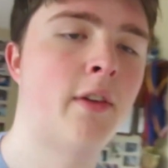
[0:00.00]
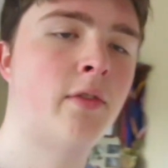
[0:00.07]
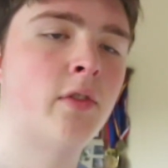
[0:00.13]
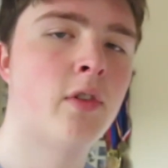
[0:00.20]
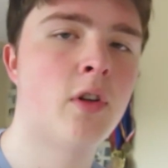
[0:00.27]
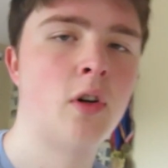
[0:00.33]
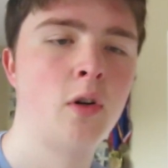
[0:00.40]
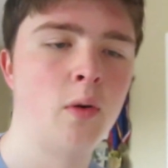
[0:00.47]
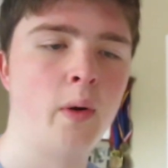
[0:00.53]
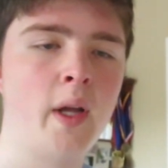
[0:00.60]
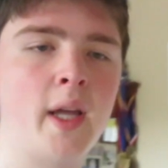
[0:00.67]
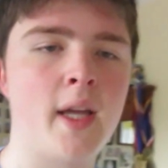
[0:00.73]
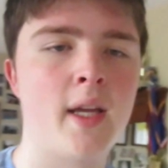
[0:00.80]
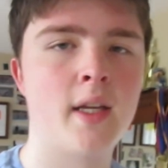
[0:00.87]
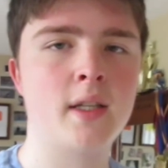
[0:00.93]

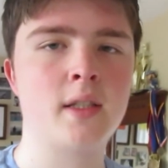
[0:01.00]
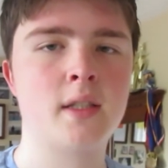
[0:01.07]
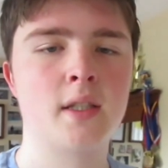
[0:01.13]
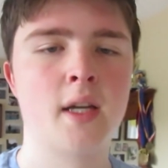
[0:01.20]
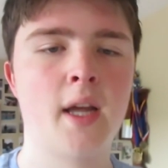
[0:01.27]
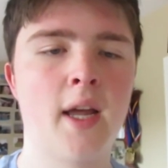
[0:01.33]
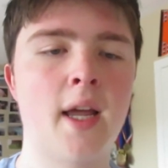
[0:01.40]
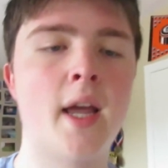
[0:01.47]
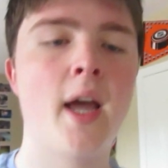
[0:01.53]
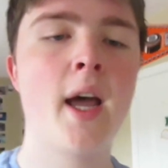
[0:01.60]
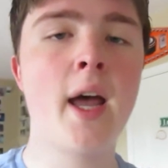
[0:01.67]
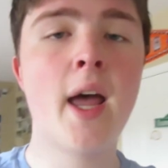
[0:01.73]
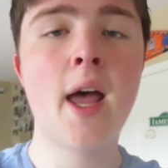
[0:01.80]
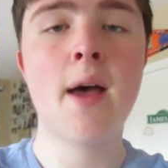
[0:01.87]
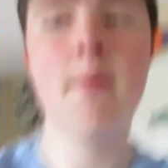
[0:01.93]
11.08
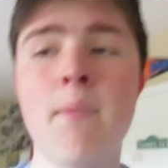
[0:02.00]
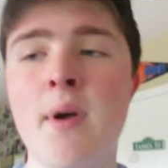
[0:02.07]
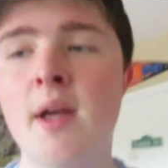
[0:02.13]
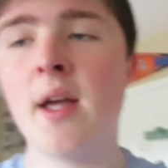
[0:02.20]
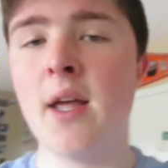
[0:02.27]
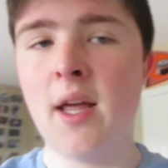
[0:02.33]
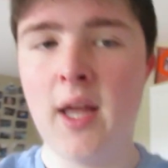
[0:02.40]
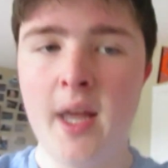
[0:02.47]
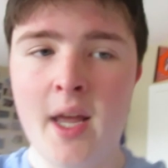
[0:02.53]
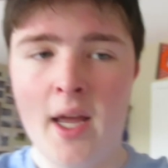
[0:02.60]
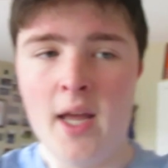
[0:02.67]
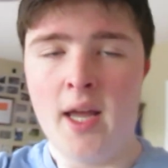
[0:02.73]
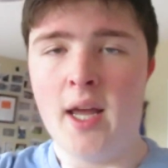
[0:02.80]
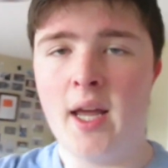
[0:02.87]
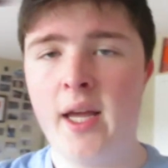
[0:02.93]
a.m.
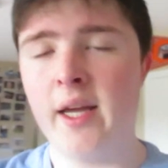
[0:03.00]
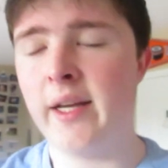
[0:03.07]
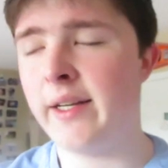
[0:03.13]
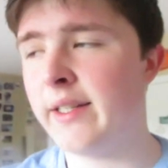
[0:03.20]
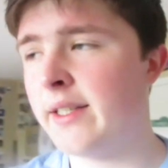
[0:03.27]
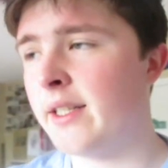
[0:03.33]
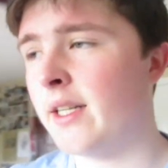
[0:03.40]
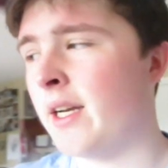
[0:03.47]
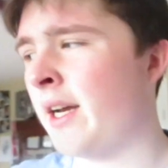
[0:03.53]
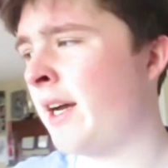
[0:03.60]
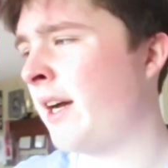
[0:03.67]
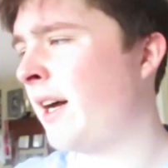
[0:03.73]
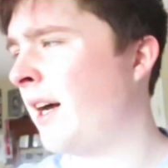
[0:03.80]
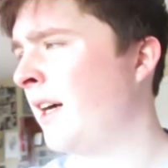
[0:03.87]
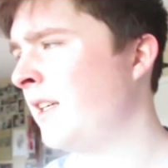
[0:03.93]
And
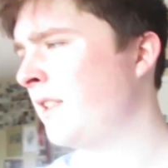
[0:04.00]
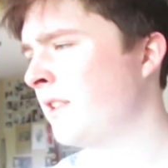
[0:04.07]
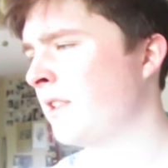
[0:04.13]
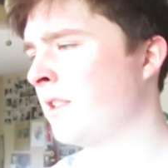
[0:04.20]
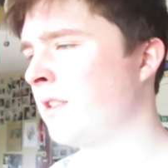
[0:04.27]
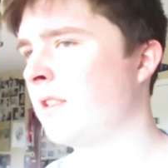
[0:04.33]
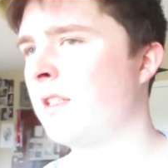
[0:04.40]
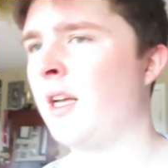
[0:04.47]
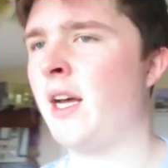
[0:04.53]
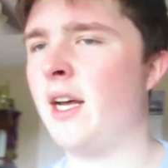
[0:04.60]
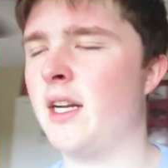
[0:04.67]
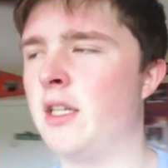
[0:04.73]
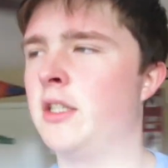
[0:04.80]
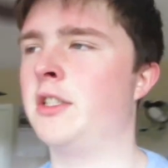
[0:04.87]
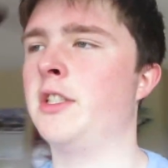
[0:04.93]
I just
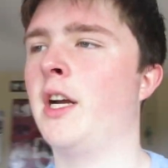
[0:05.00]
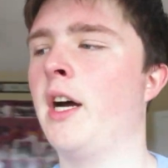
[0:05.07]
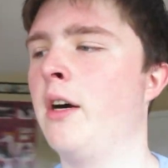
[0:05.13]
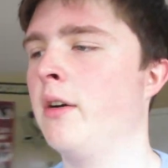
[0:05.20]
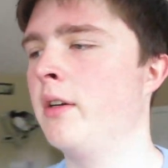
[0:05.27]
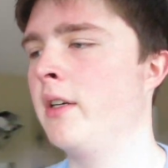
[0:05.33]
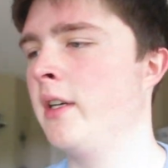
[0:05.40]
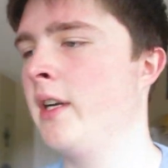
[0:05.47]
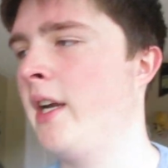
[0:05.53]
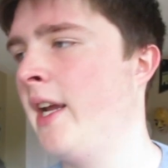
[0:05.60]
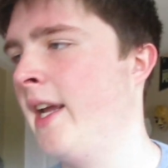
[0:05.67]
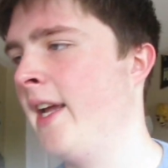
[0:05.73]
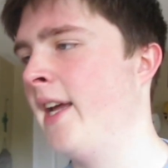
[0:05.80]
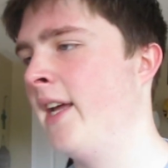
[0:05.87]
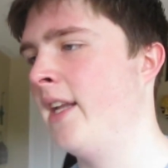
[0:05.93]
had a shower
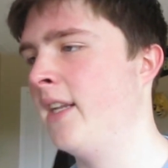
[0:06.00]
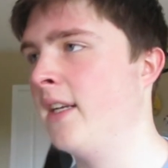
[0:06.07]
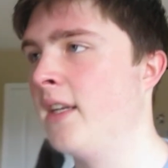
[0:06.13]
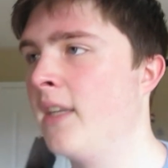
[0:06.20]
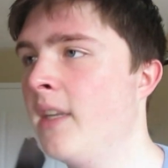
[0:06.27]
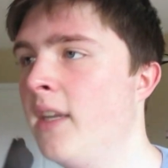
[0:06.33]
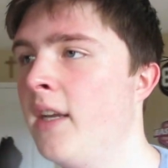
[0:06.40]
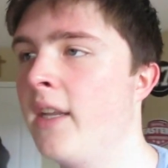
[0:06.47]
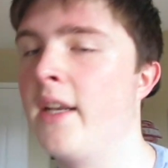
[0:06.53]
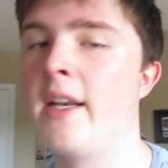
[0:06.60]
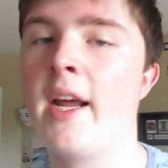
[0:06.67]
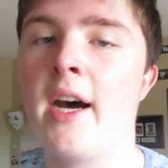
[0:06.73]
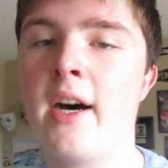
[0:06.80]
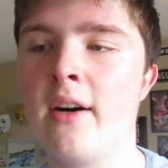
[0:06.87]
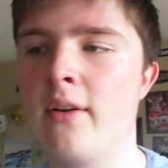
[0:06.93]
and
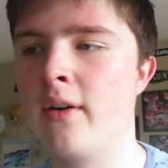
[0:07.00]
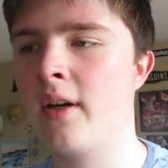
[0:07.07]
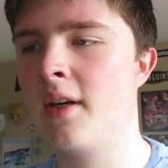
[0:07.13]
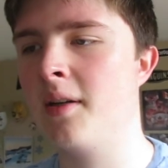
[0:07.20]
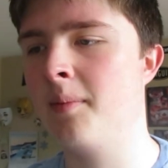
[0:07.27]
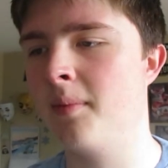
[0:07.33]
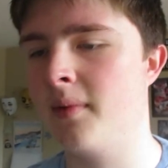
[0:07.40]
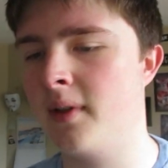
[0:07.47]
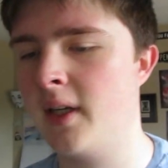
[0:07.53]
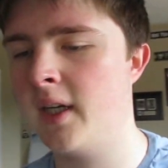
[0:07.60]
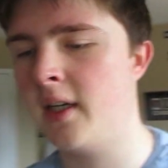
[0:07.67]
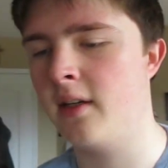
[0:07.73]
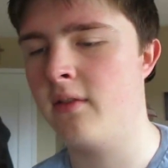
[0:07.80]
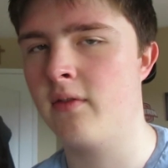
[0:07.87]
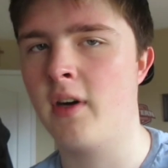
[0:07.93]
now I'm
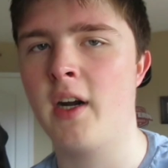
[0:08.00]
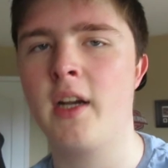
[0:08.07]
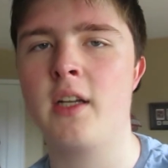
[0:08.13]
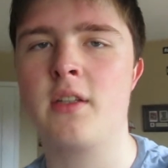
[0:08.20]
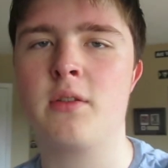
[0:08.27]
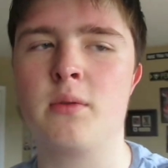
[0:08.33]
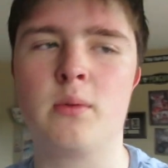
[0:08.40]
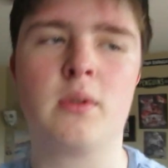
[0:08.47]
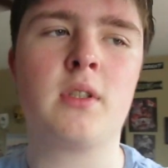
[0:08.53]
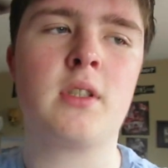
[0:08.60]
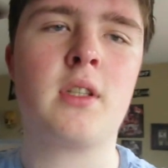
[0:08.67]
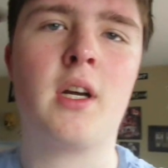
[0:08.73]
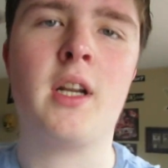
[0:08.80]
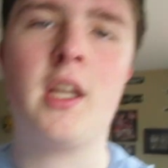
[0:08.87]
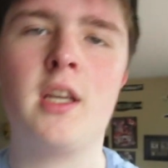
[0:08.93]
getting ready to
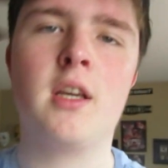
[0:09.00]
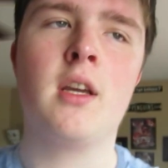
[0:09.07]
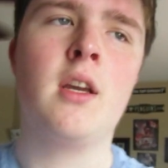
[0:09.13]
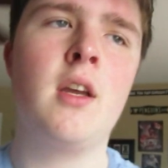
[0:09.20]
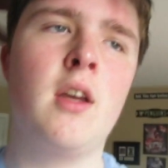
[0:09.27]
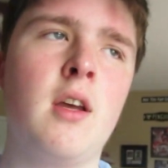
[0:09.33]
study